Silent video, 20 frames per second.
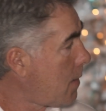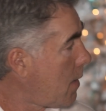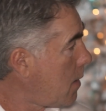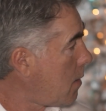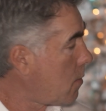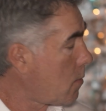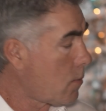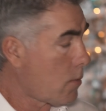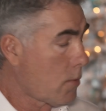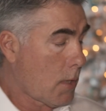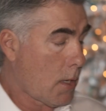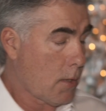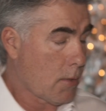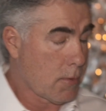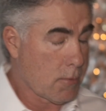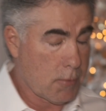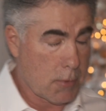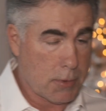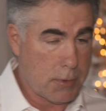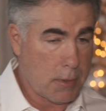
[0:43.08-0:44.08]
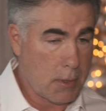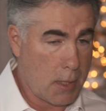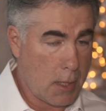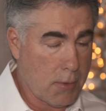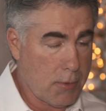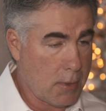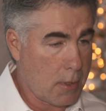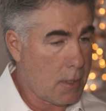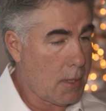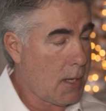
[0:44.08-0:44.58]
I don't know how
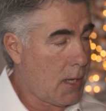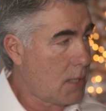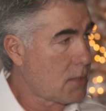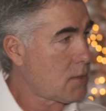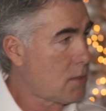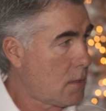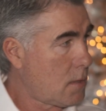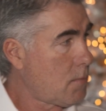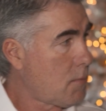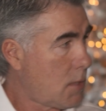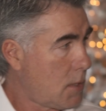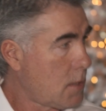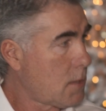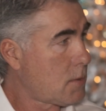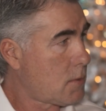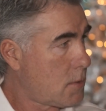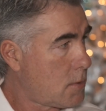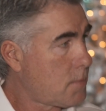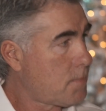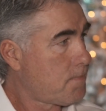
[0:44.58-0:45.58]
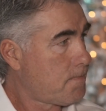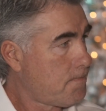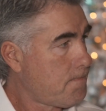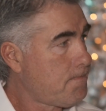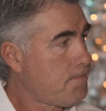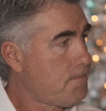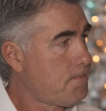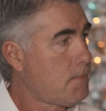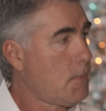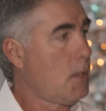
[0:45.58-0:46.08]
they're classing it, but it's
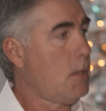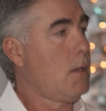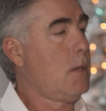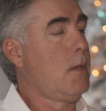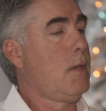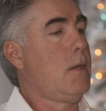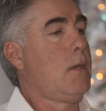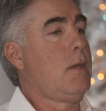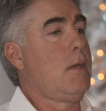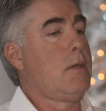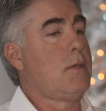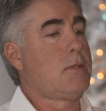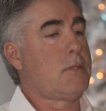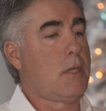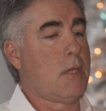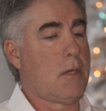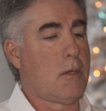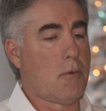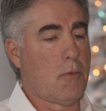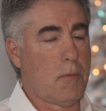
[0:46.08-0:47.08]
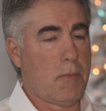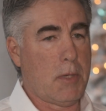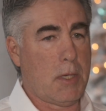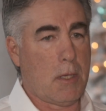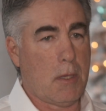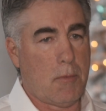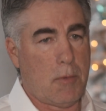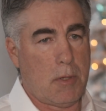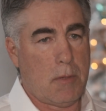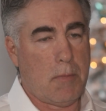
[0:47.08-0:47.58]
Skinner will be
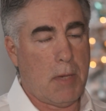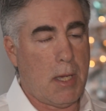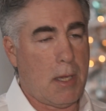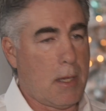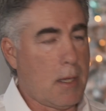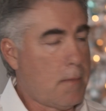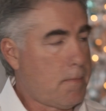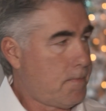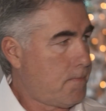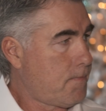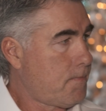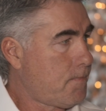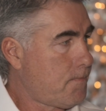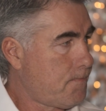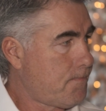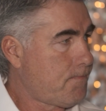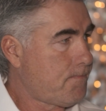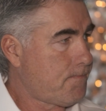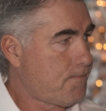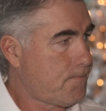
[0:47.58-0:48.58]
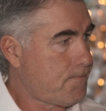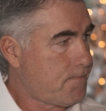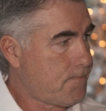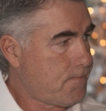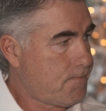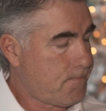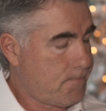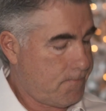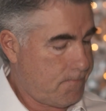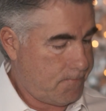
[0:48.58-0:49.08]
coming to back
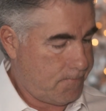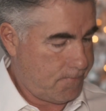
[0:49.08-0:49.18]
up.